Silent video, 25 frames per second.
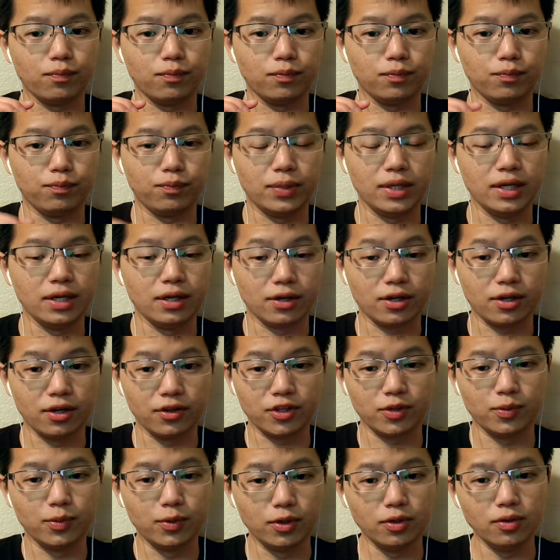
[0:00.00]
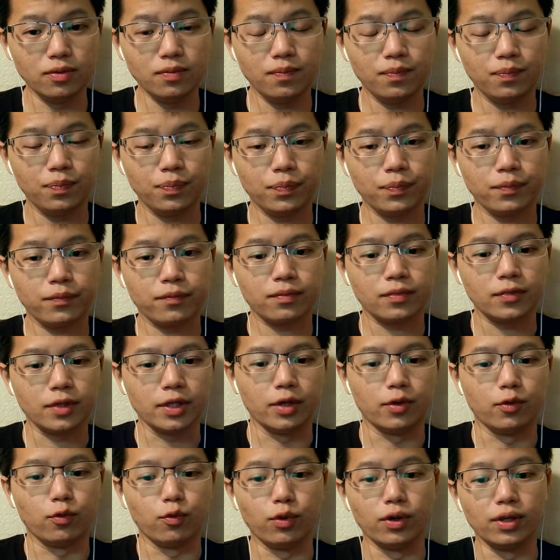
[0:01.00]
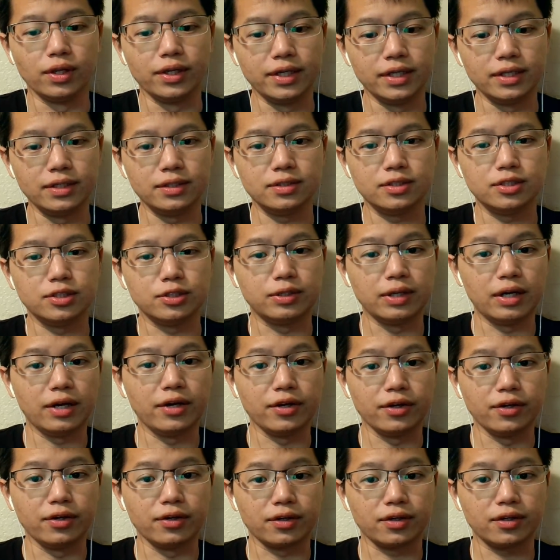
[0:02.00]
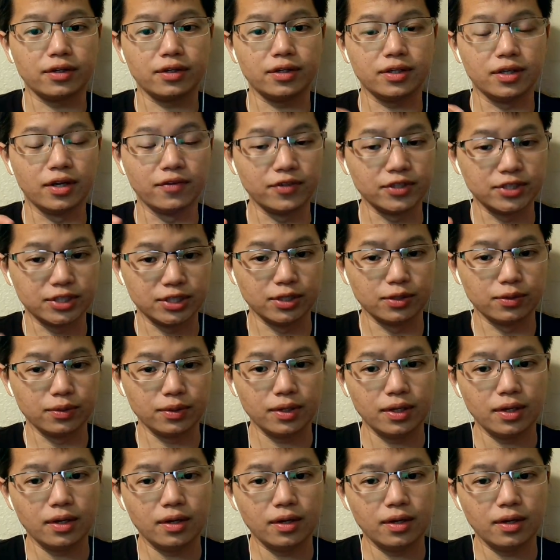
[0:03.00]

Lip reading: be uncomfortable and willing to go out of your comfort zone,